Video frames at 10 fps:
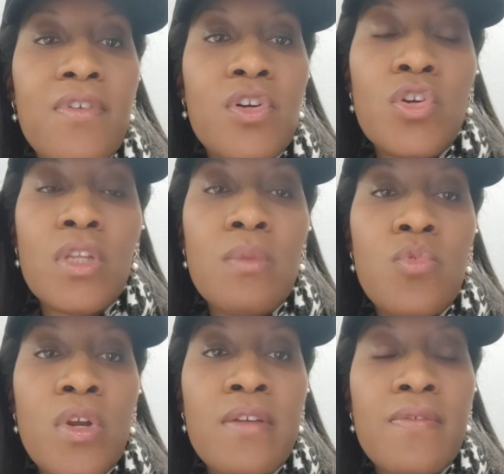an early
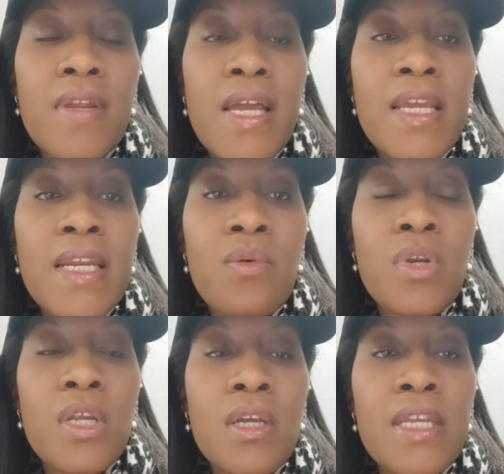morning flight and I want
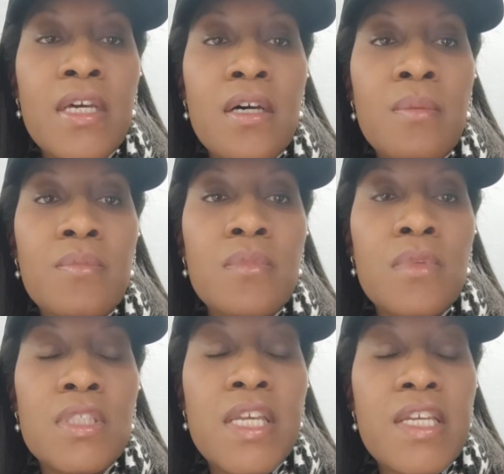to get up,
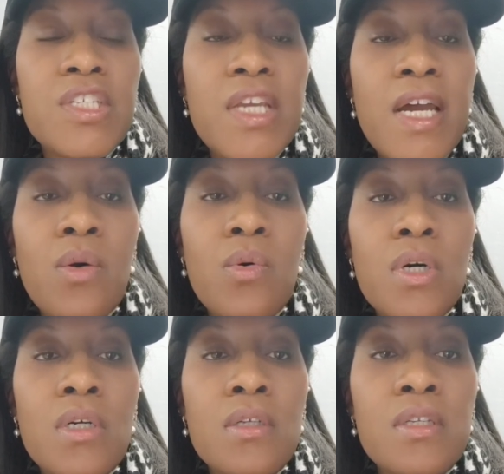take a
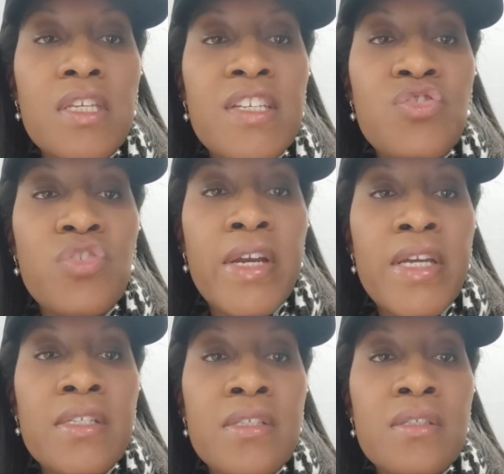shower, get
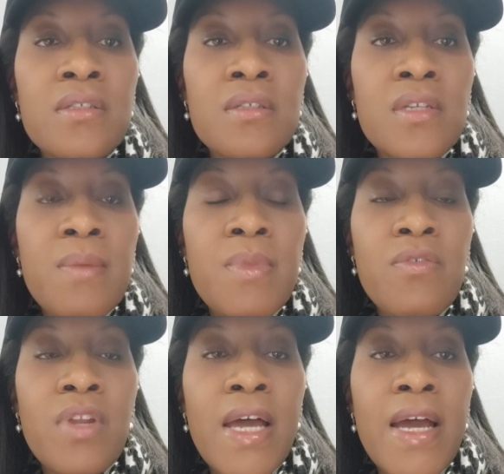dressed, and be
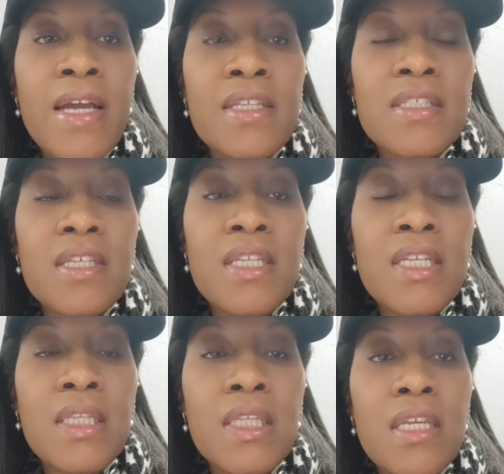relaxed, and
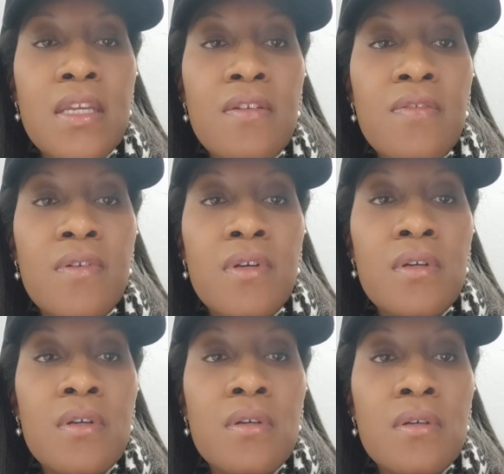then leave
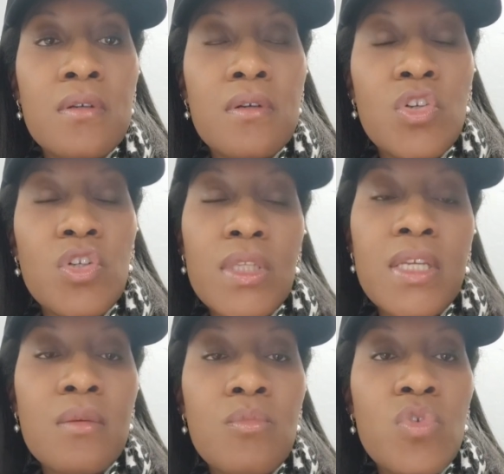early in
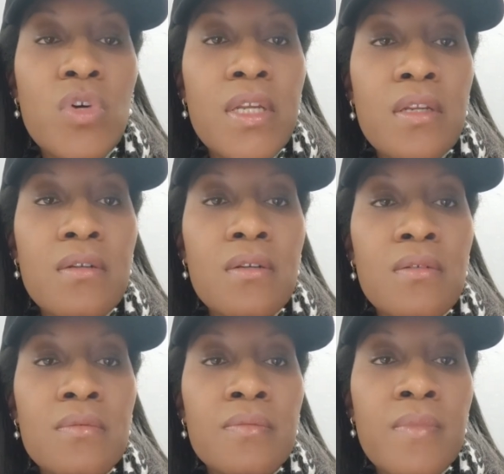the morning?
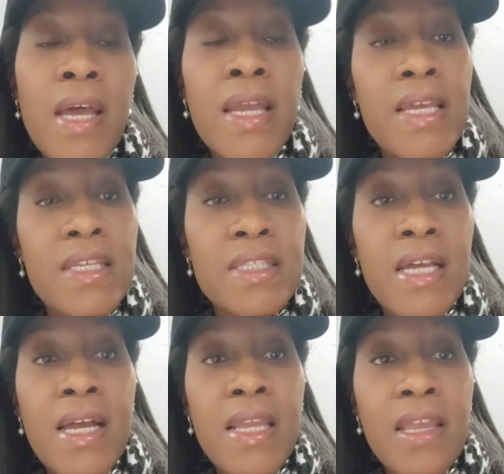I guess
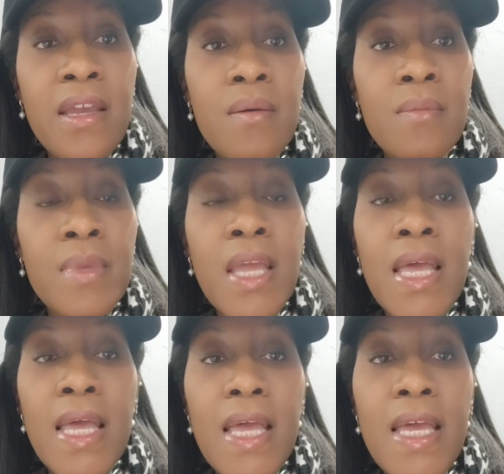I am
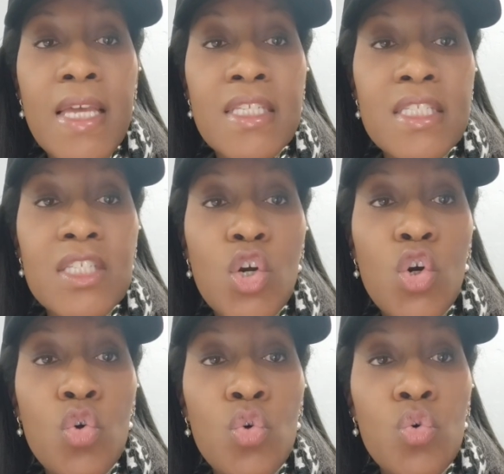
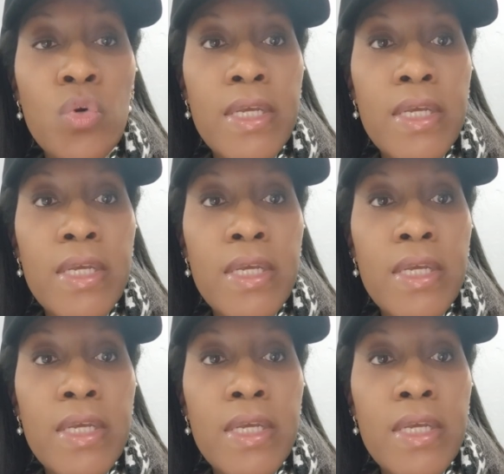SOL,